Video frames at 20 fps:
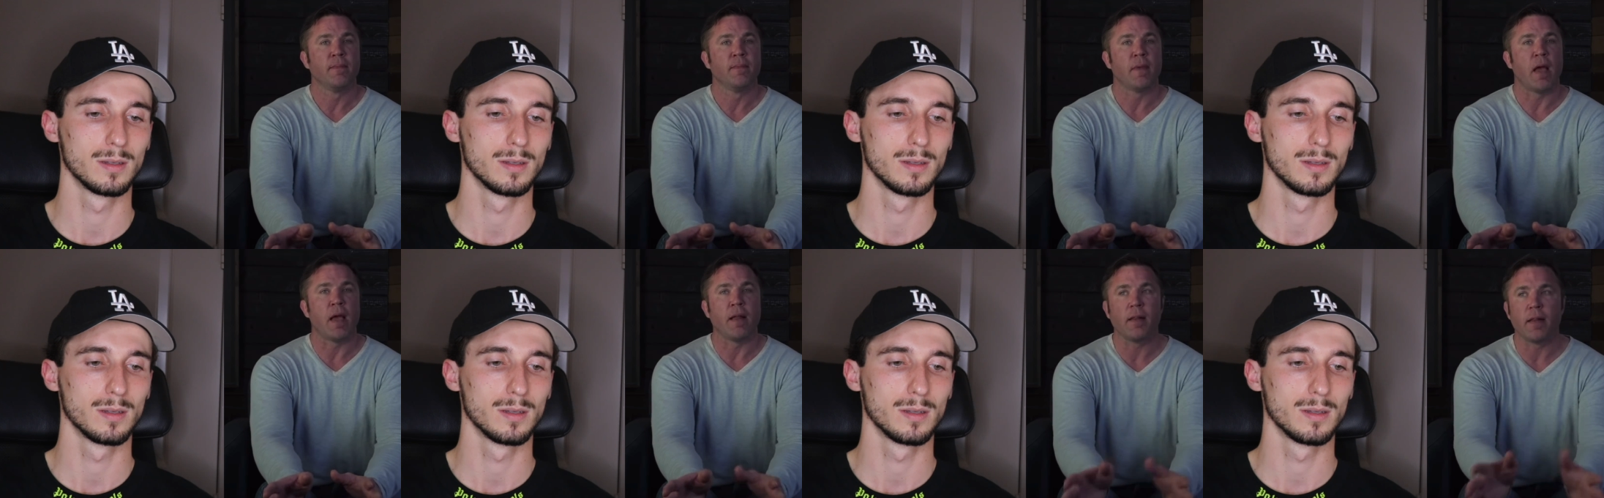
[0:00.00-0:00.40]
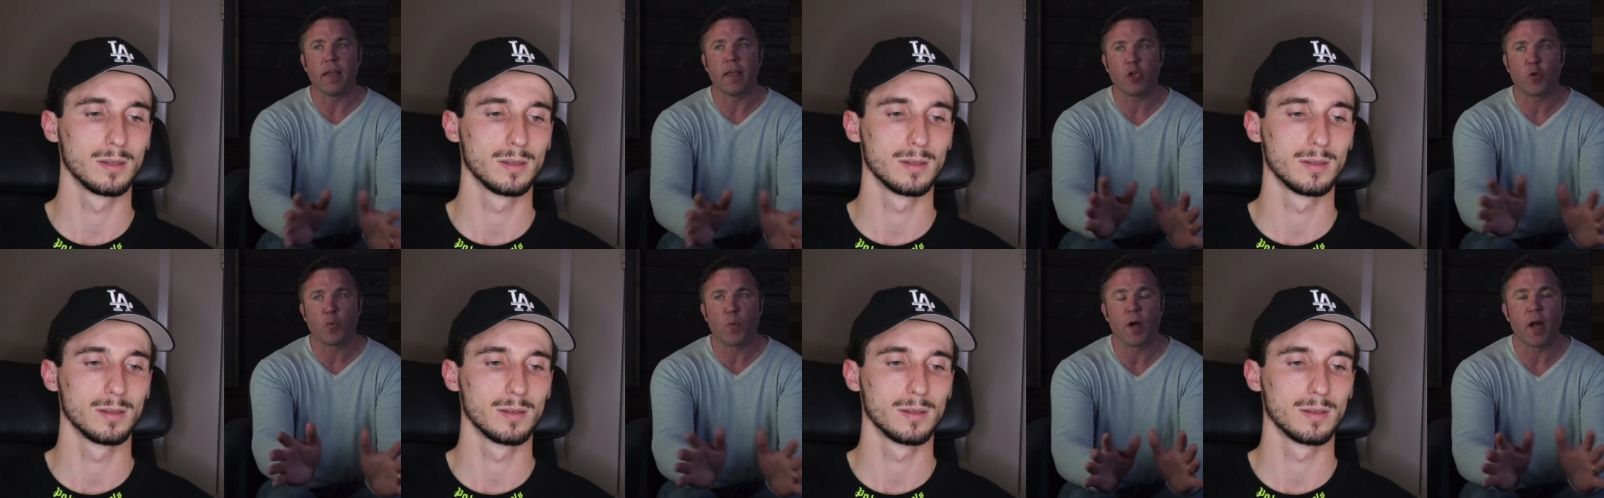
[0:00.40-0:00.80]
Speaker 1: At least
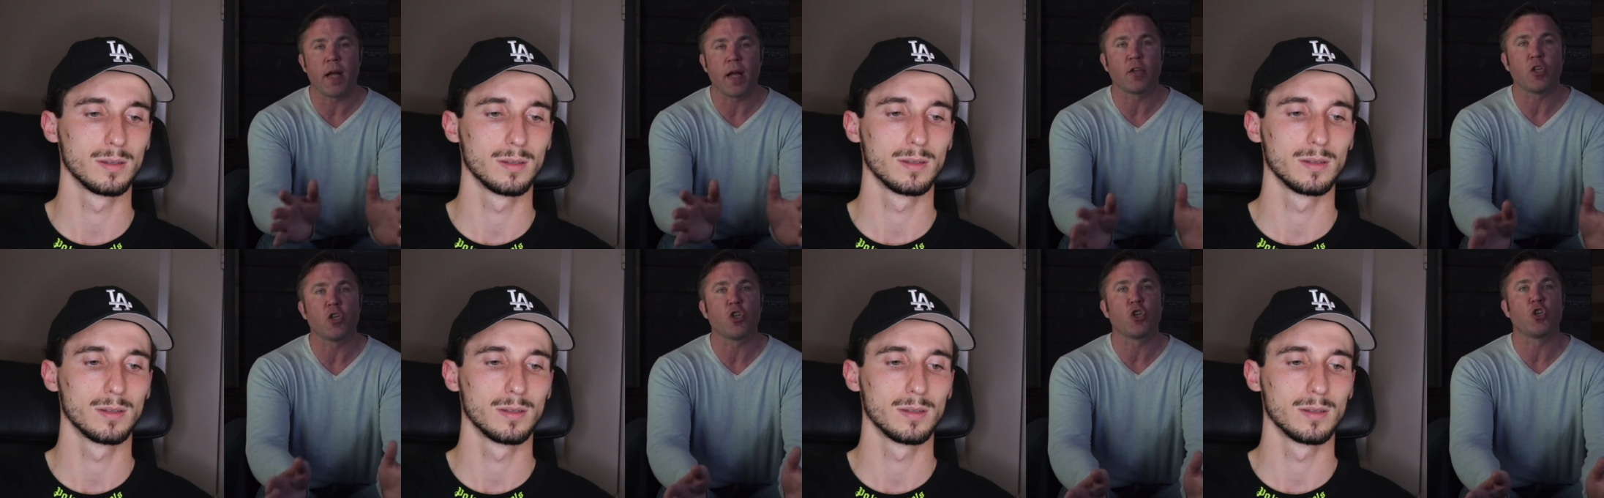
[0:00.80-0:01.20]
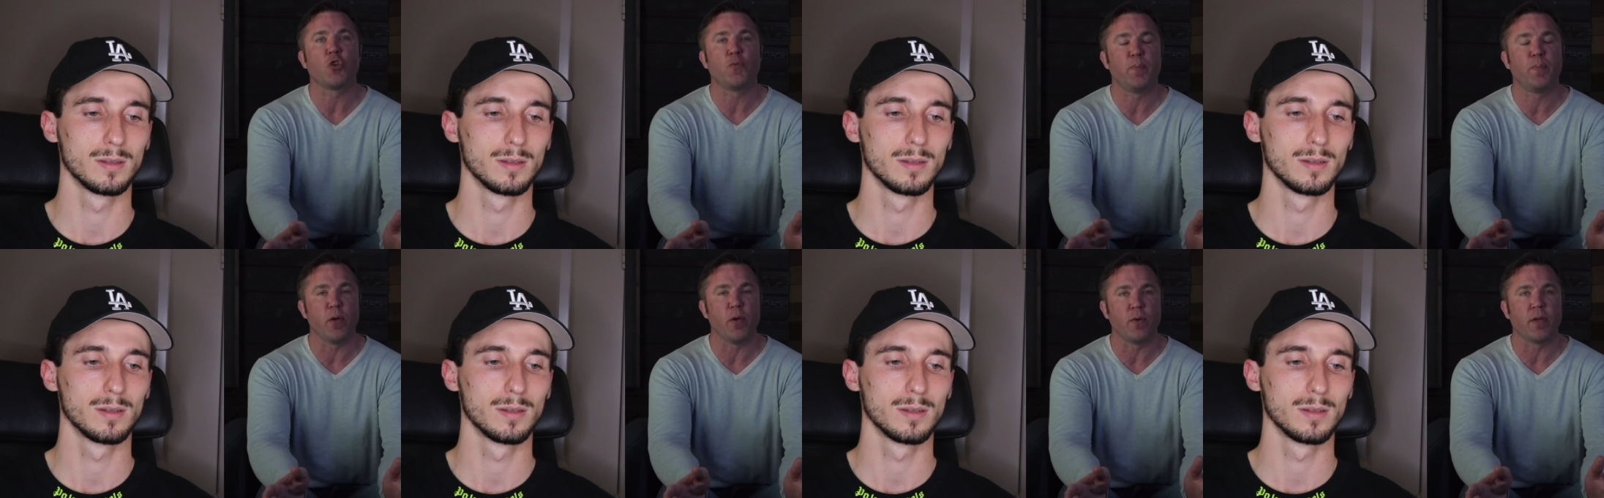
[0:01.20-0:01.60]
we're not
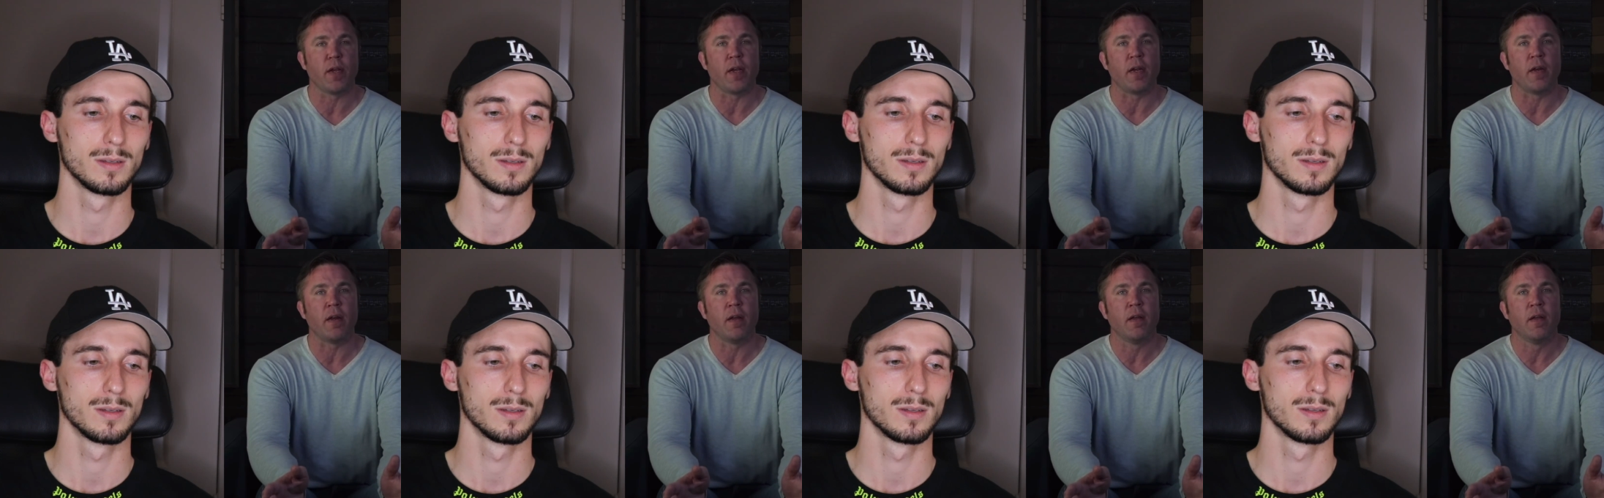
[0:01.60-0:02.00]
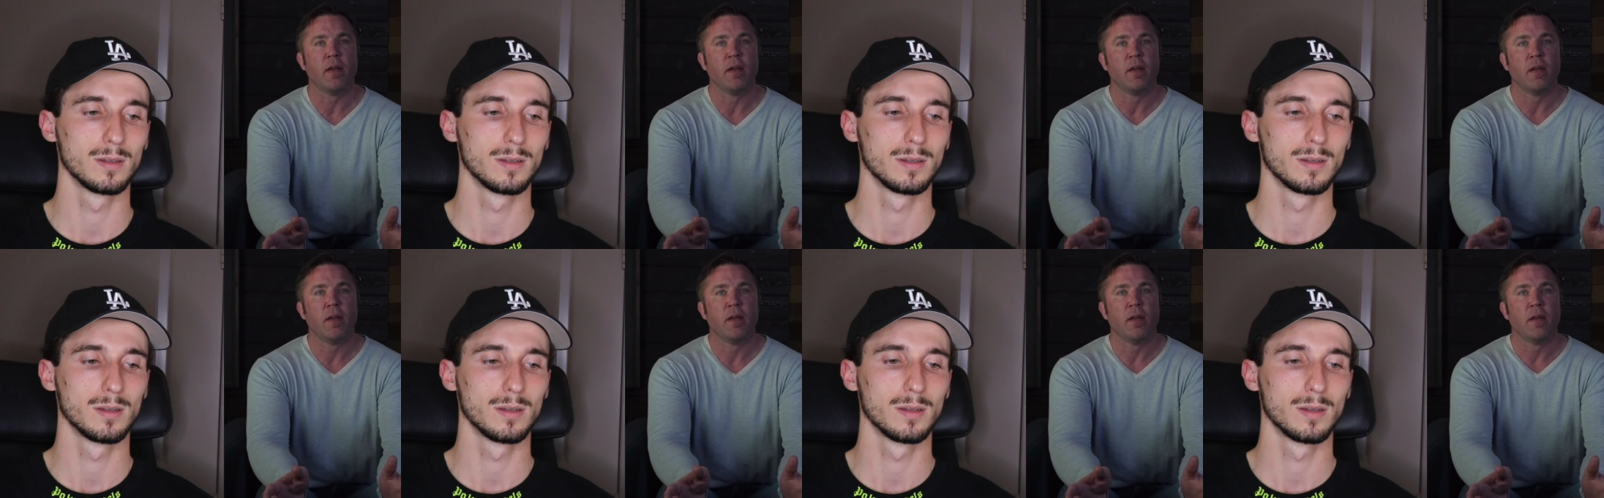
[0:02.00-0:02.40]
disputing
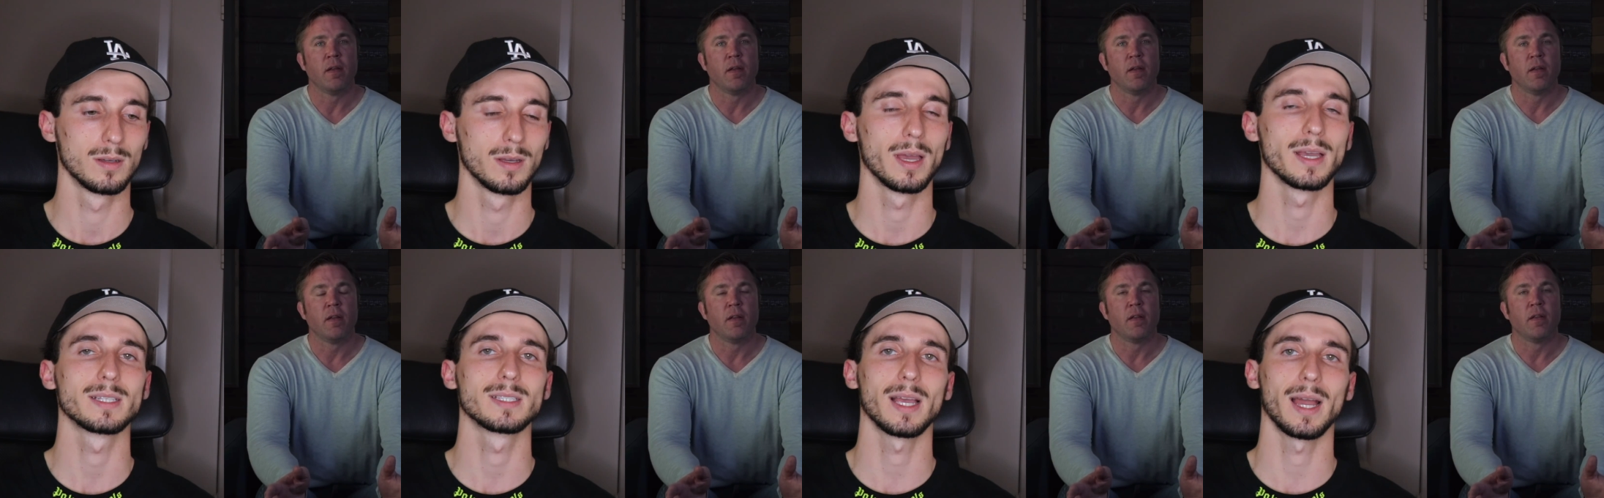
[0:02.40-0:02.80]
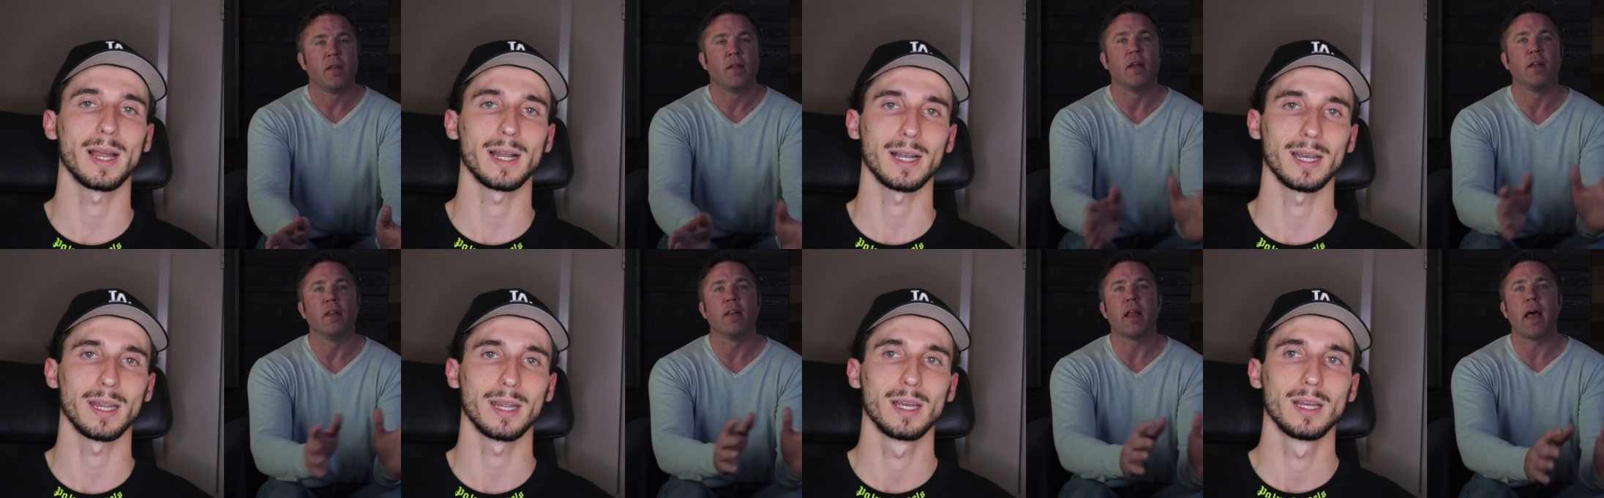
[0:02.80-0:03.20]
exactly.